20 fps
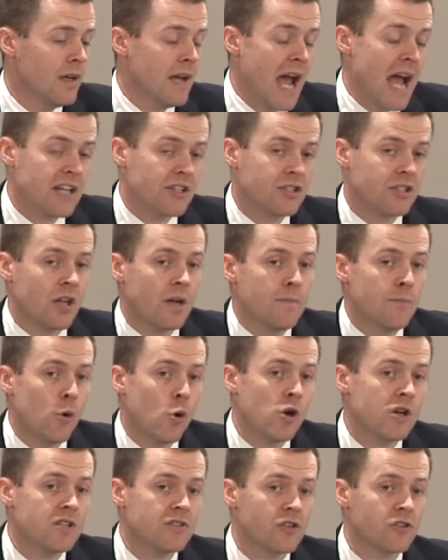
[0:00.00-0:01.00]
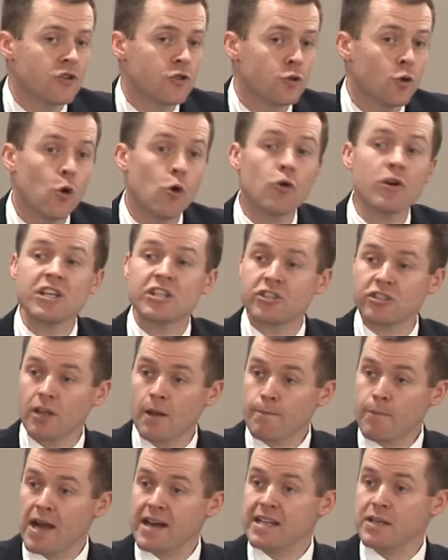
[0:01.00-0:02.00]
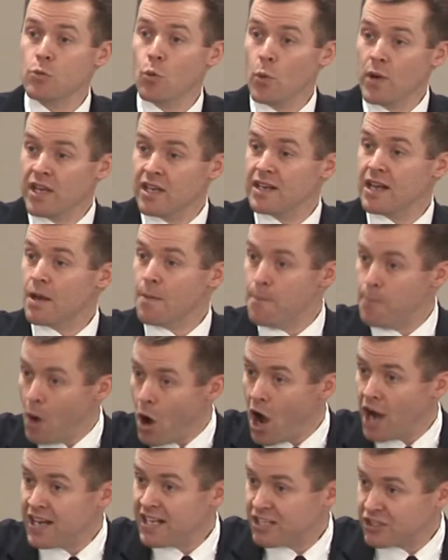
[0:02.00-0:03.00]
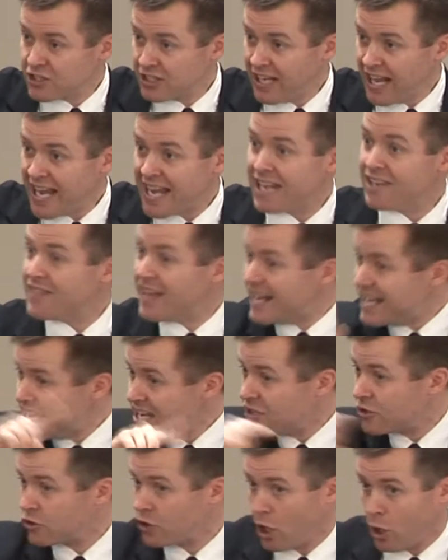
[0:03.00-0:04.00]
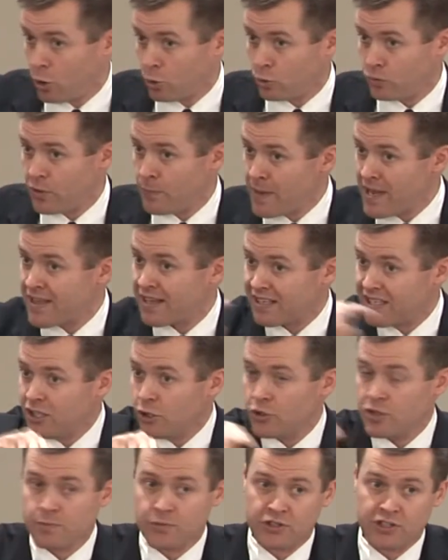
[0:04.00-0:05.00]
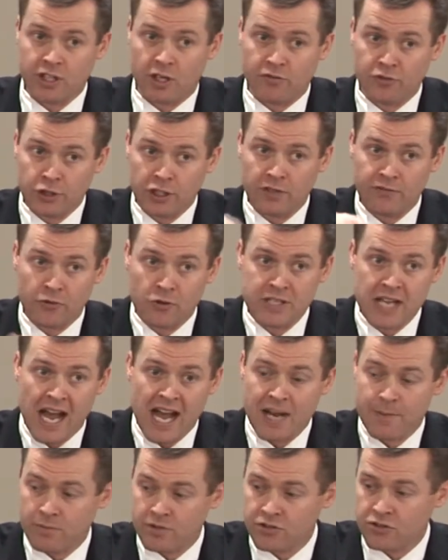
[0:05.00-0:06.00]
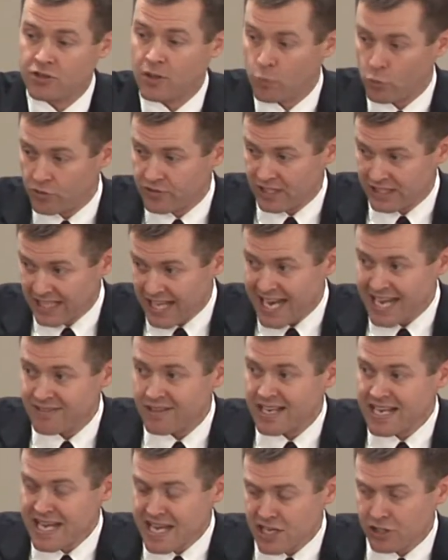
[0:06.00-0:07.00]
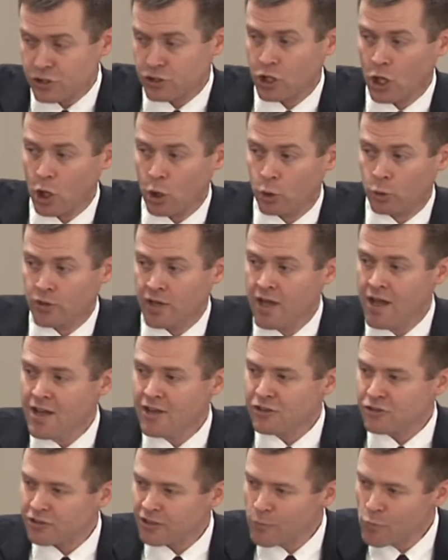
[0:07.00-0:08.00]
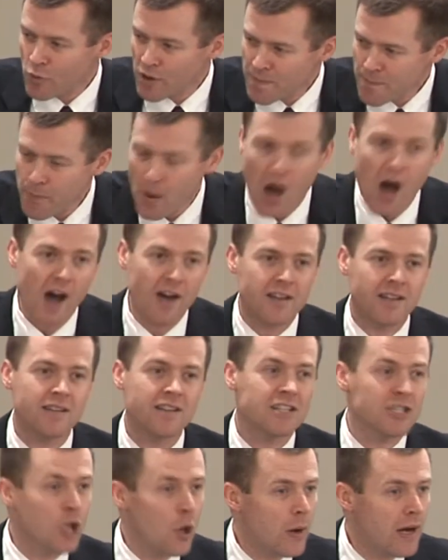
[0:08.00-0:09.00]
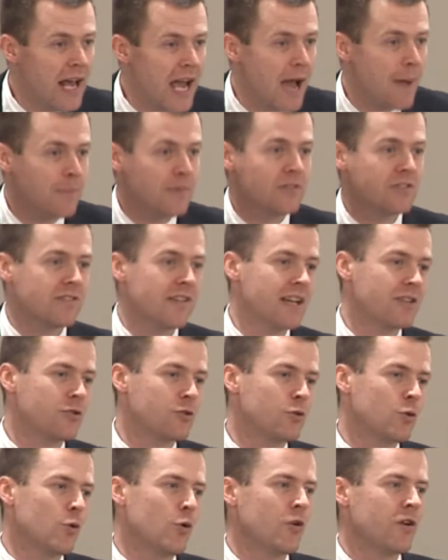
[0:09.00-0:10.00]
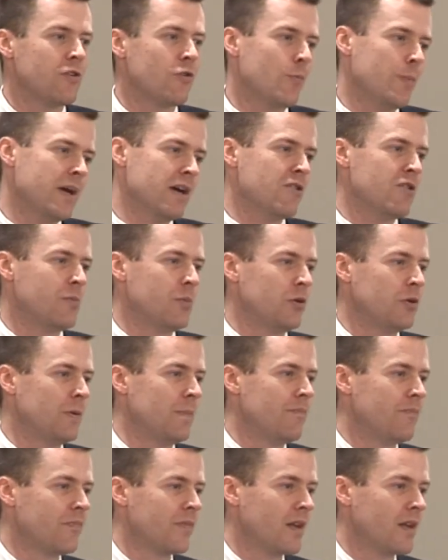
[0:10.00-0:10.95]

At some point in the story, somebody went and bought his land that he sold, the man that killed himself looking for diamonds. The land that he sold, someone bought it. And you know what happens in that story or parable?